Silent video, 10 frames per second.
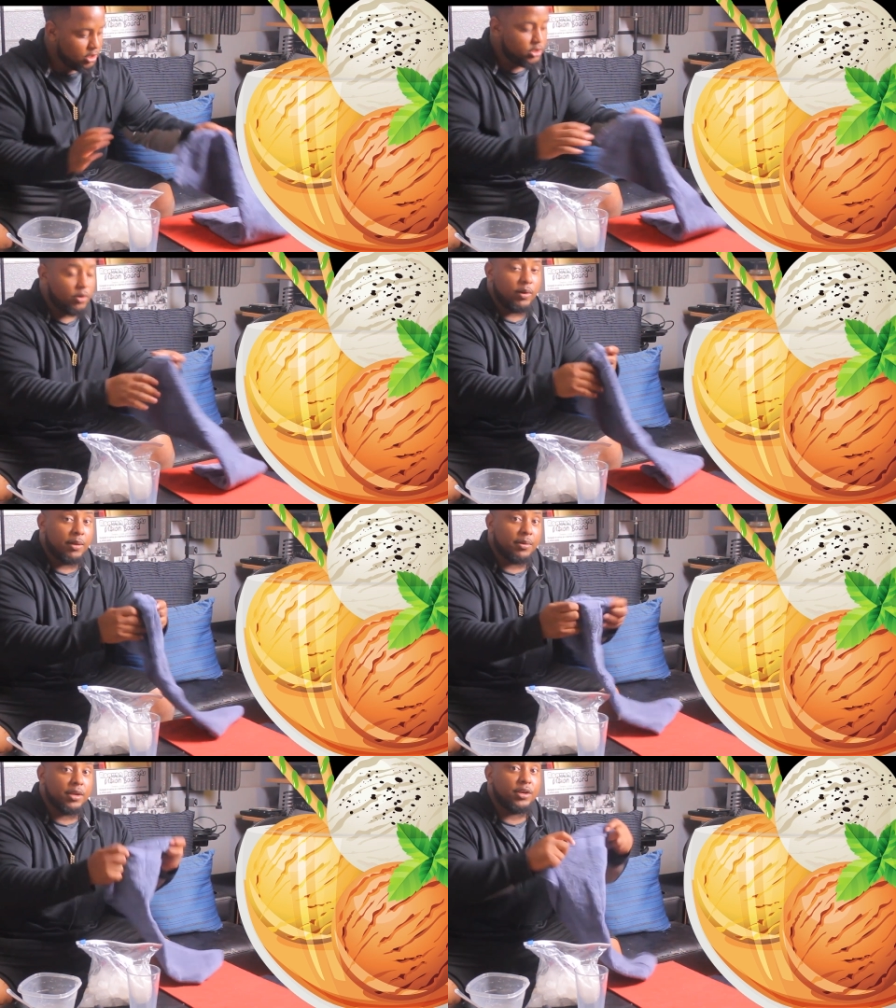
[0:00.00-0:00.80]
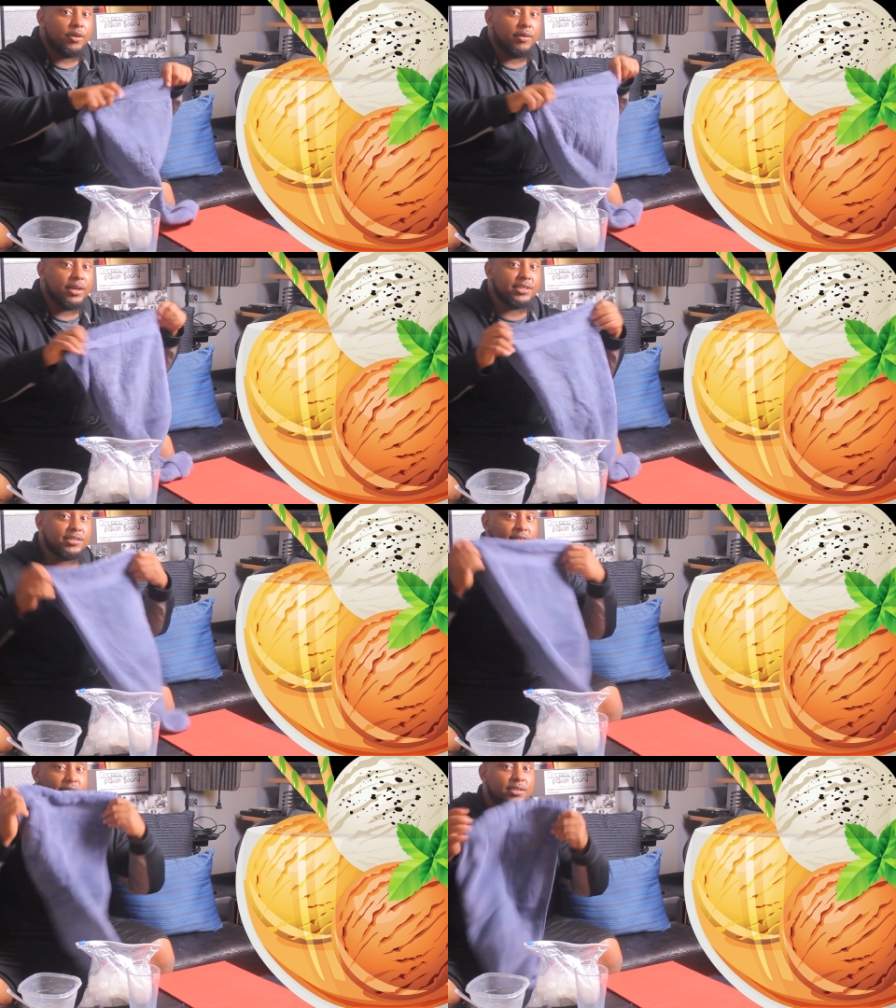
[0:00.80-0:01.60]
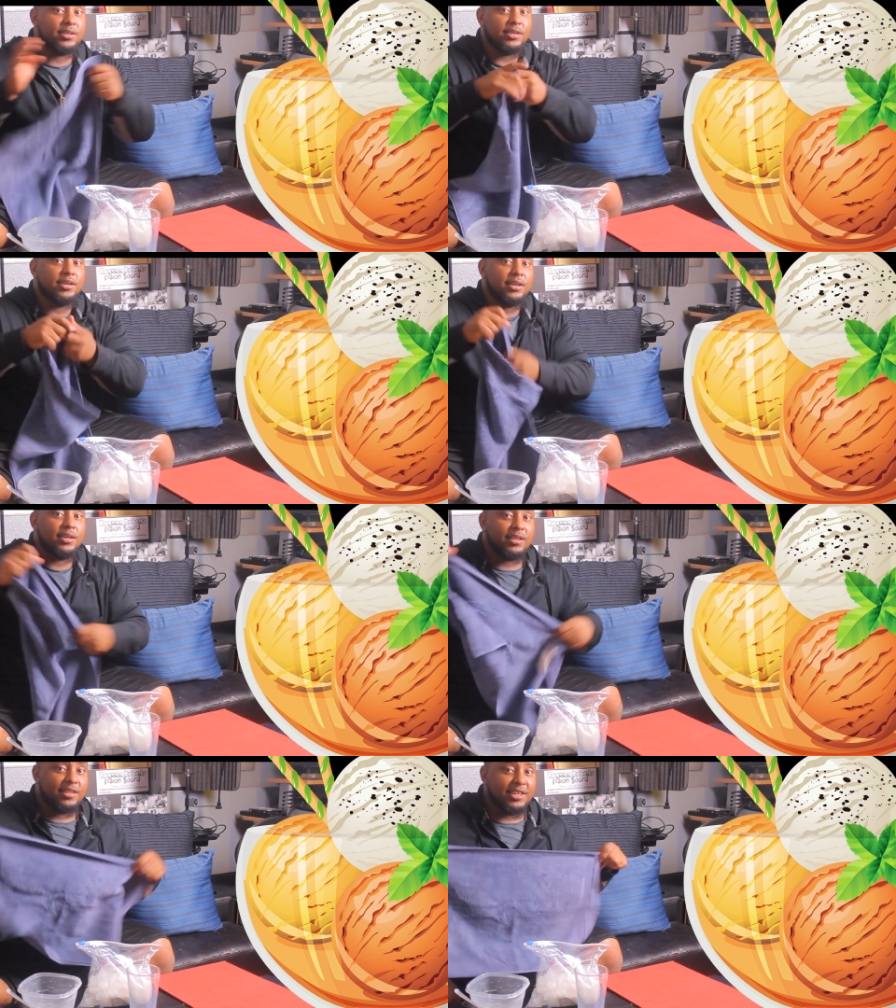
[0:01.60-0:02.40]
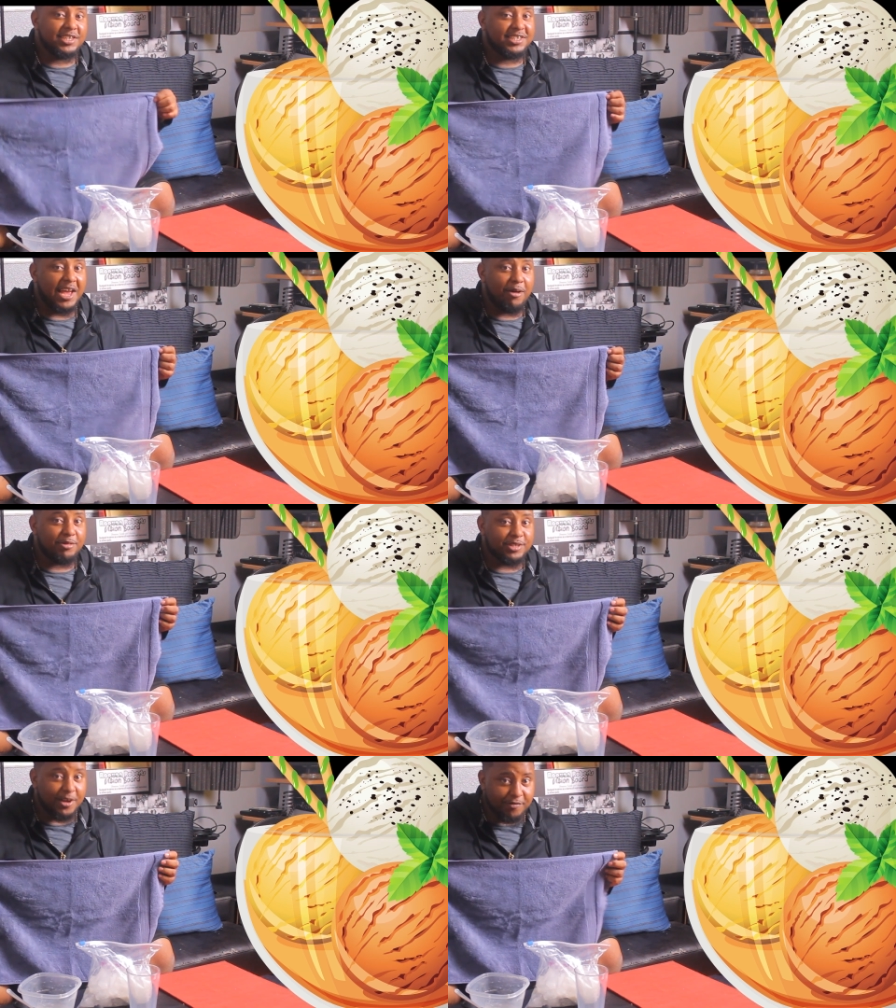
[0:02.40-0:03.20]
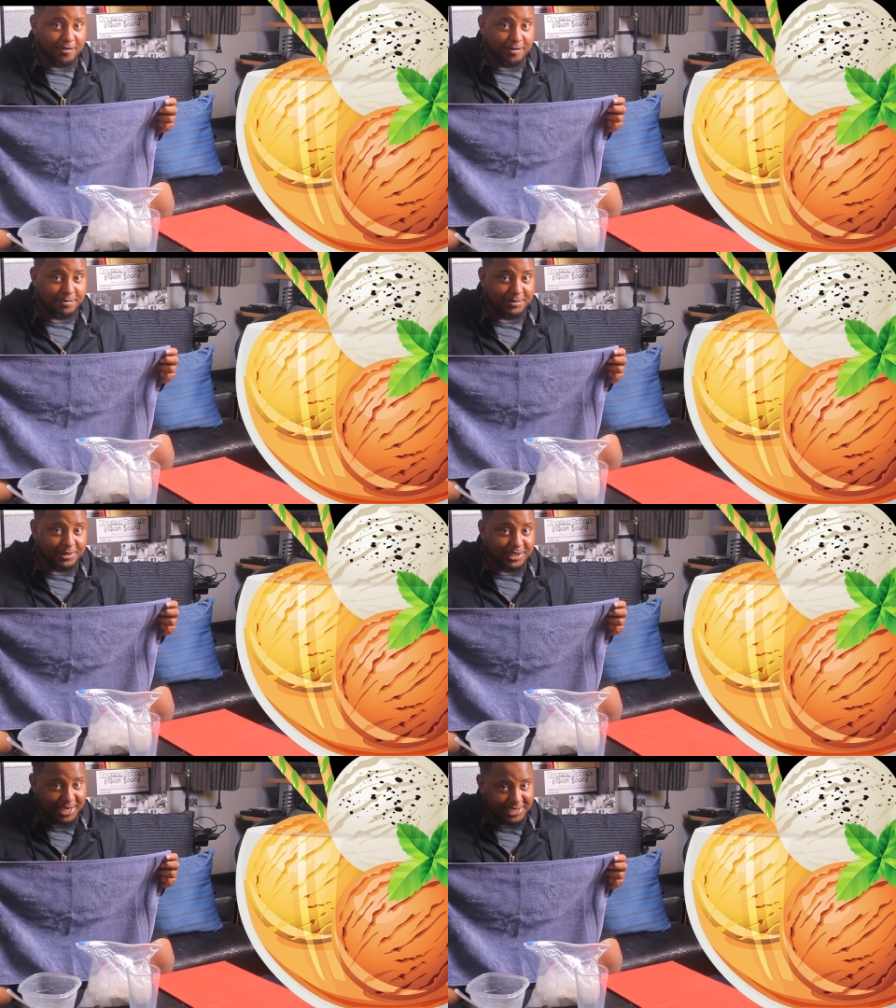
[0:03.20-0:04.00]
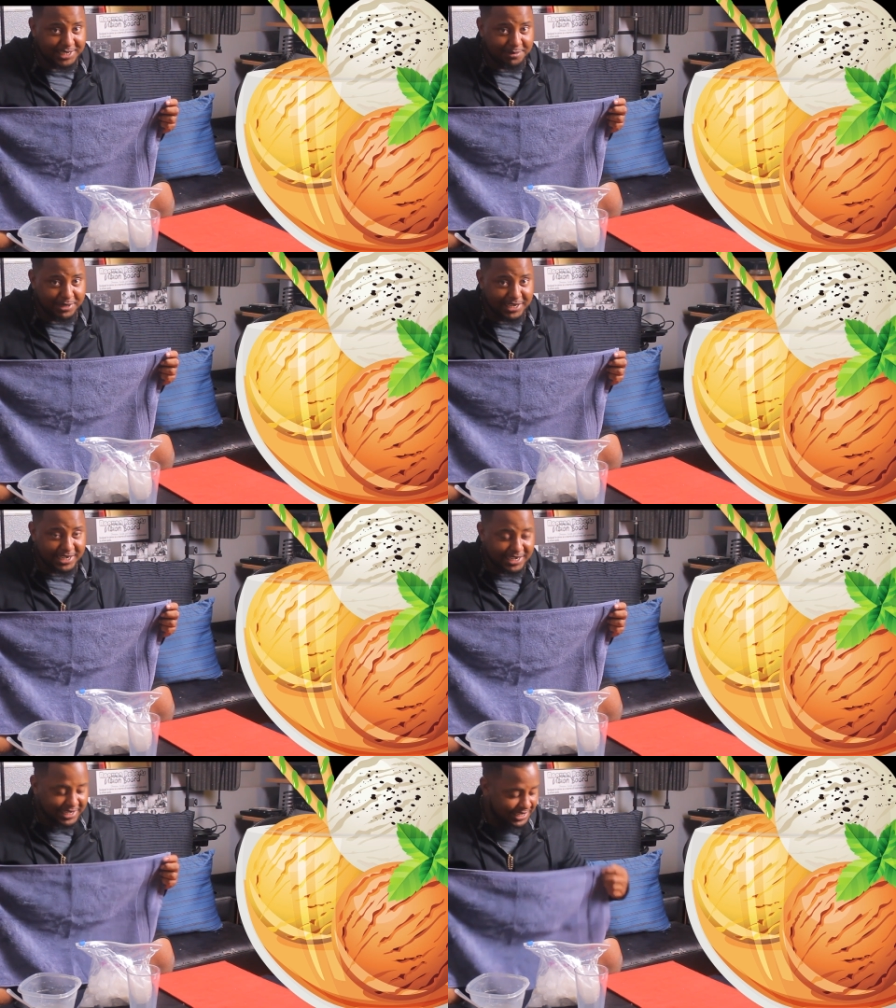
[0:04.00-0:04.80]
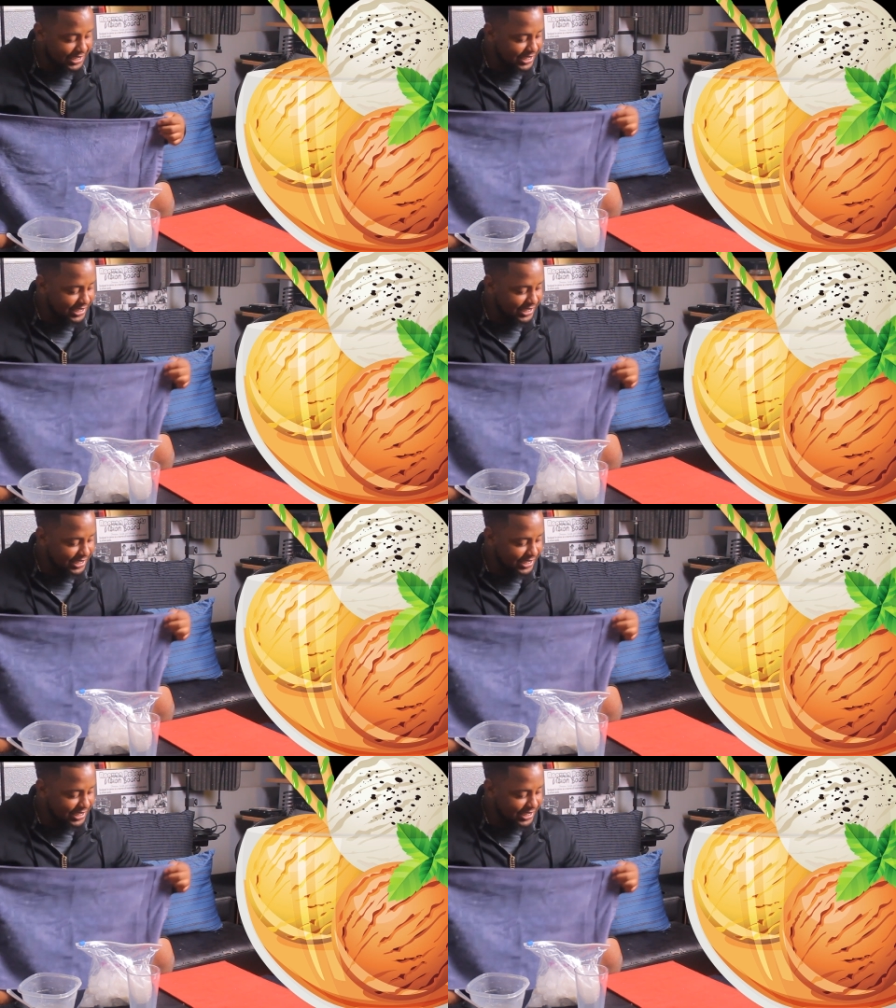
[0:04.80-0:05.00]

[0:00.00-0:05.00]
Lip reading: So what I'm gonna do is, these towels come from JC Penney.